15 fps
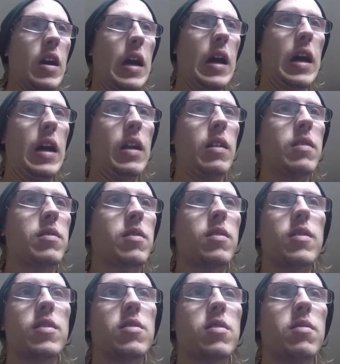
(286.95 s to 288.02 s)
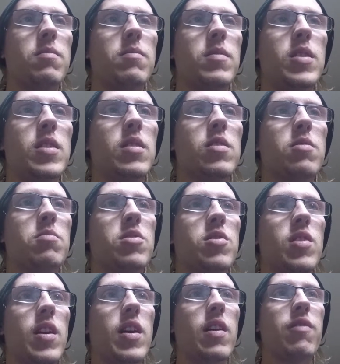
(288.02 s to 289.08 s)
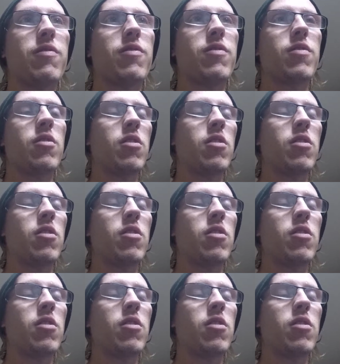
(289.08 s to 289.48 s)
let's go get some stuff